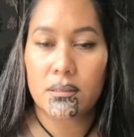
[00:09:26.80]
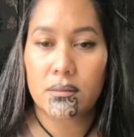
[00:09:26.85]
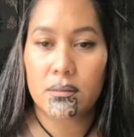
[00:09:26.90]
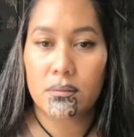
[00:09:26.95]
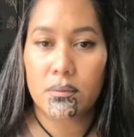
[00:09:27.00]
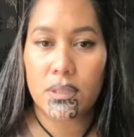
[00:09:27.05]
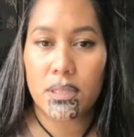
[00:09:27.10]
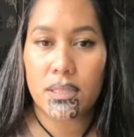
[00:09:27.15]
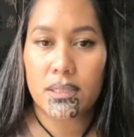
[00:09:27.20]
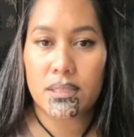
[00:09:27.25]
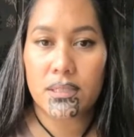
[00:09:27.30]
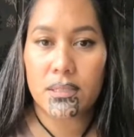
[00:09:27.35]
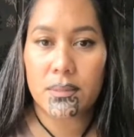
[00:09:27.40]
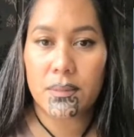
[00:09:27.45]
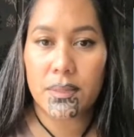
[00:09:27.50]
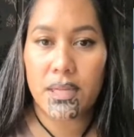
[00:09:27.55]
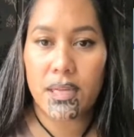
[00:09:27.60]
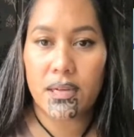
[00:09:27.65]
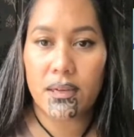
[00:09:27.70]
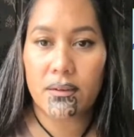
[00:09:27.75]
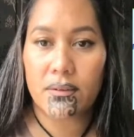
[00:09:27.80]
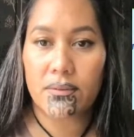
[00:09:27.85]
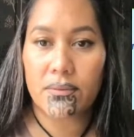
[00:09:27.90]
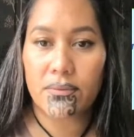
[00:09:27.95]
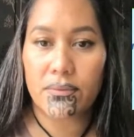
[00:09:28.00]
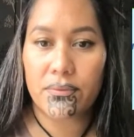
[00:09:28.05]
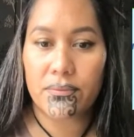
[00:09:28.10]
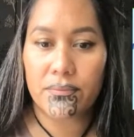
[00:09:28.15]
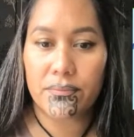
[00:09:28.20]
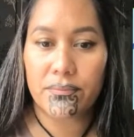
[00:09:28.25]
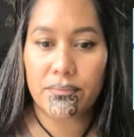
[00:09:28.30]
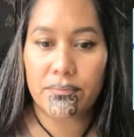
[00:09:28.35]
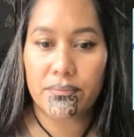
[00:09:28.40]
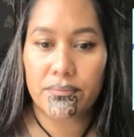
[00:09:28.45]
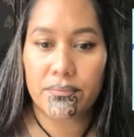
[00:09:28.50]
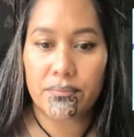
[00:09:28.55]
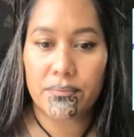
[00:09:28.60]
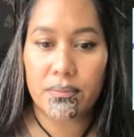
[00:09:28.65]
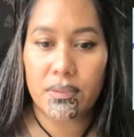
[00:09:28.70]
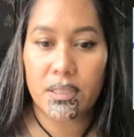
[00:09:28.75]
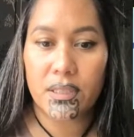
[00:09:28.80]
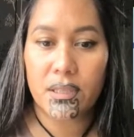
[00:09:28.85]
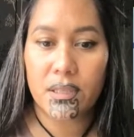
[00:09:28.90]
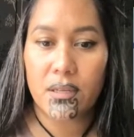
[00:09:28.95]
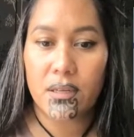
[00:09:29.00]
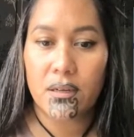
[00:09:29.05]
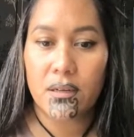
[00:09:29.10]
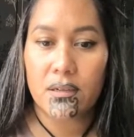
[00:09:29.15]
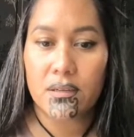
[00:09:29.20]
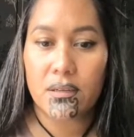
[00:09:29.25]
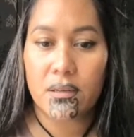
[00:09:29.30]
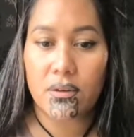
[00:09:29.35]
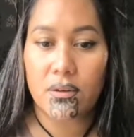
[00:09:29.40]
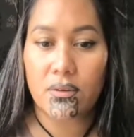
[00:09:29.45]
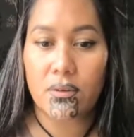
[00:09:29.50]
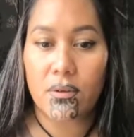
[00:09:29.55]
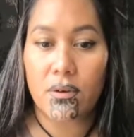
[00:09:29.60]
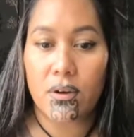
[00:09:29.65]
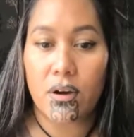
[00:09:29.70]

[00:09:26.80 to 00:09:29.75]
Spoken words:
What else do we have? So